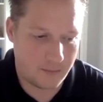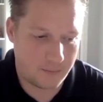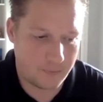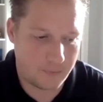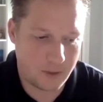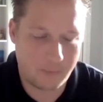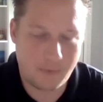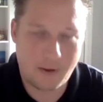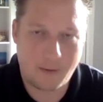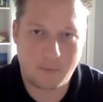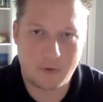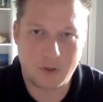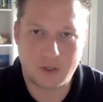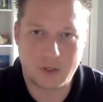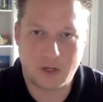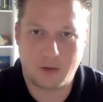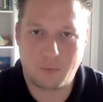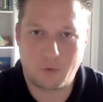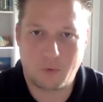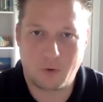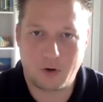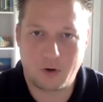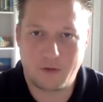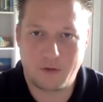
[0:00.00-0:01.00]
The members
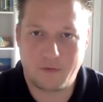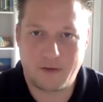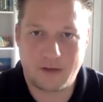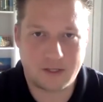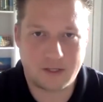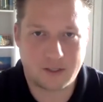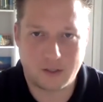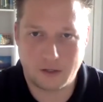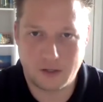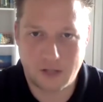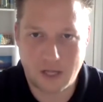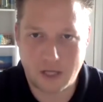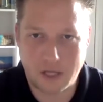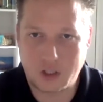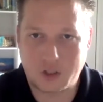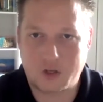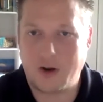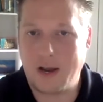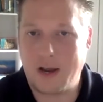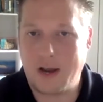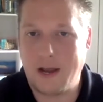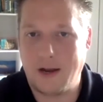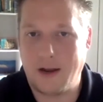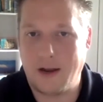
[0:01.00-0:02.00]
on board the vessel, they
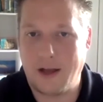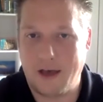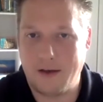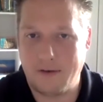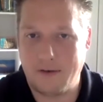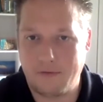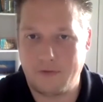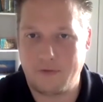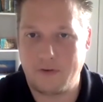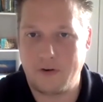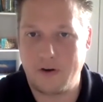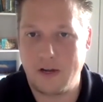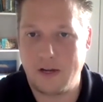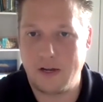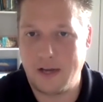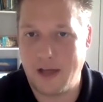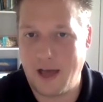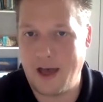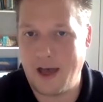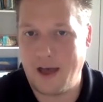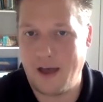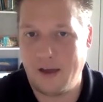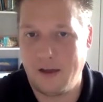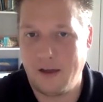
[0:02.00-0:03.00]
train every
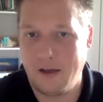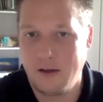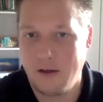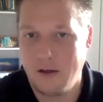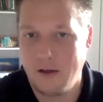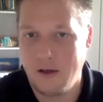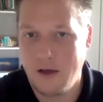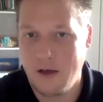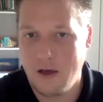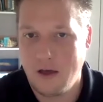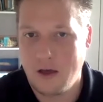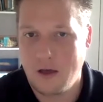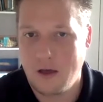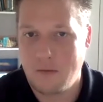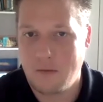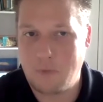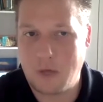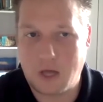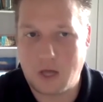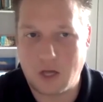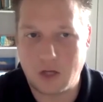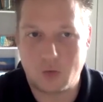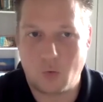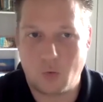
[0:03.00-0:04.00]
day,
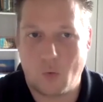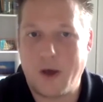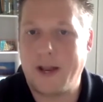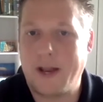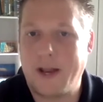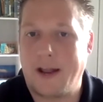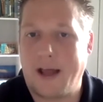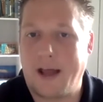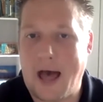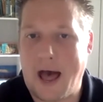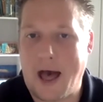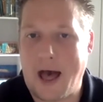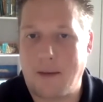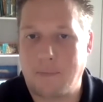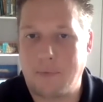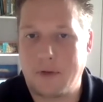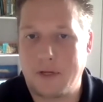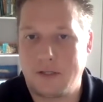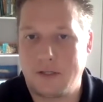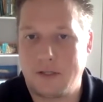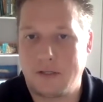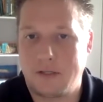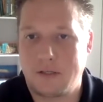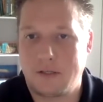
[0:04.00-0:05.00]
because when it
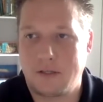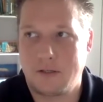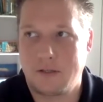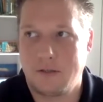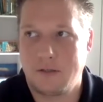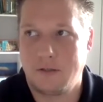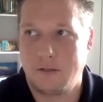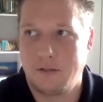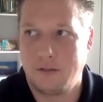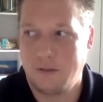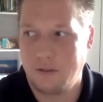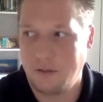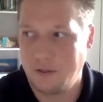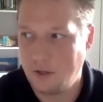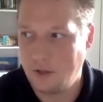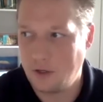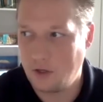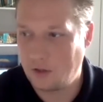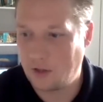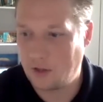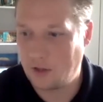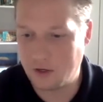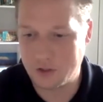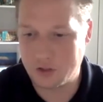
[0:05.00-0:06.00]
happens,
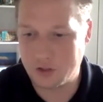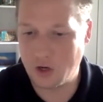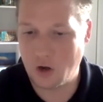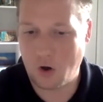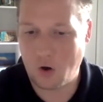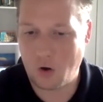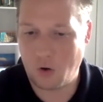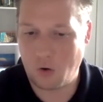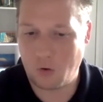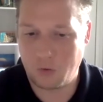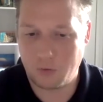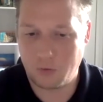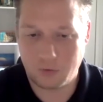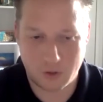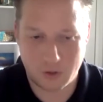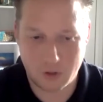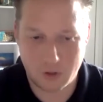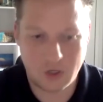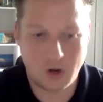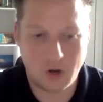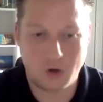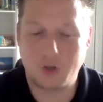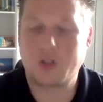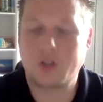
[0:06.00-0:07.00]
there's
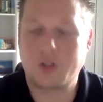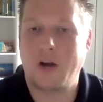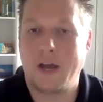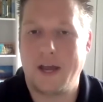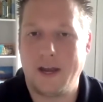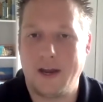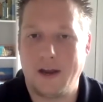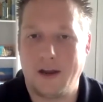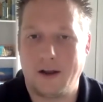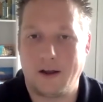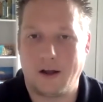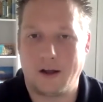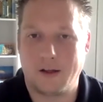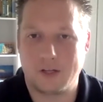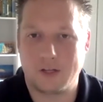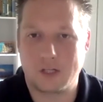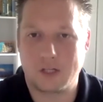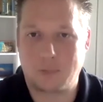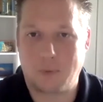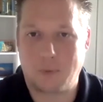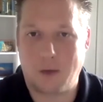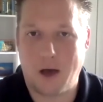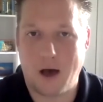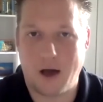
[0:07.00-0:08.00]
no training on the
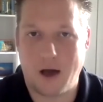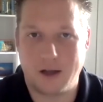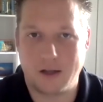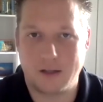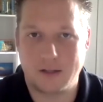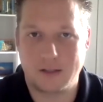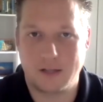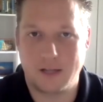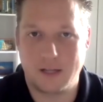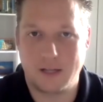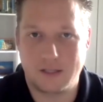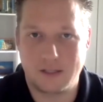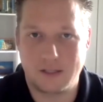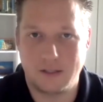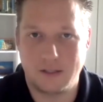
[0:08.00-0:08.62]
spot. It's